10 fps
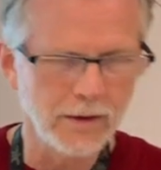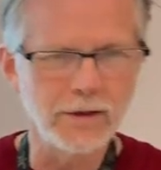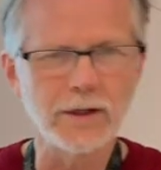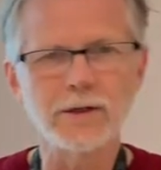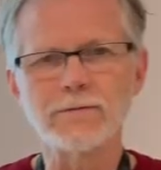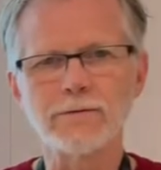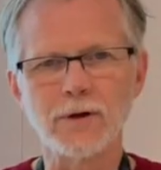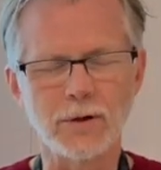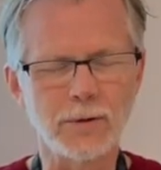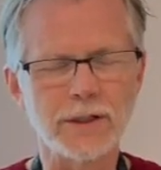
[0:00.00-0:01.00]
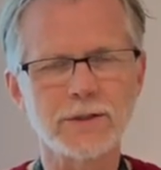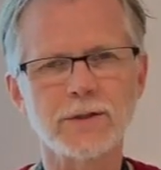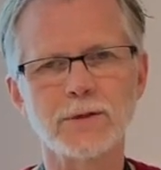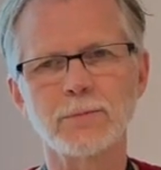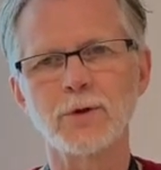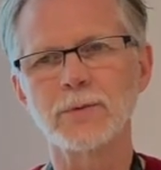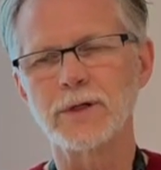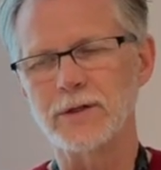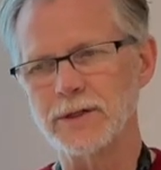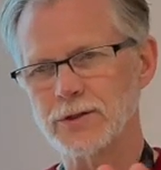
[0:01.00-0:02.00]
The inflow into the
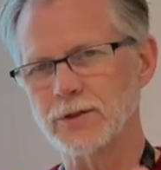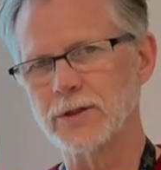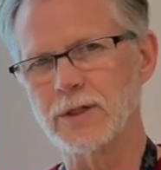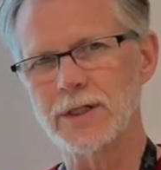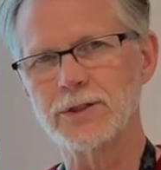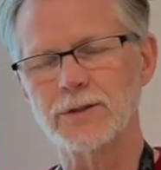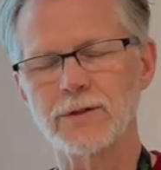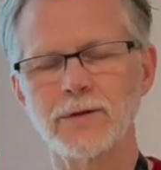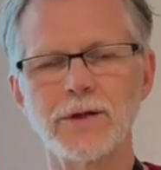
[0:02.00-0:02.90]
pulmonary circulation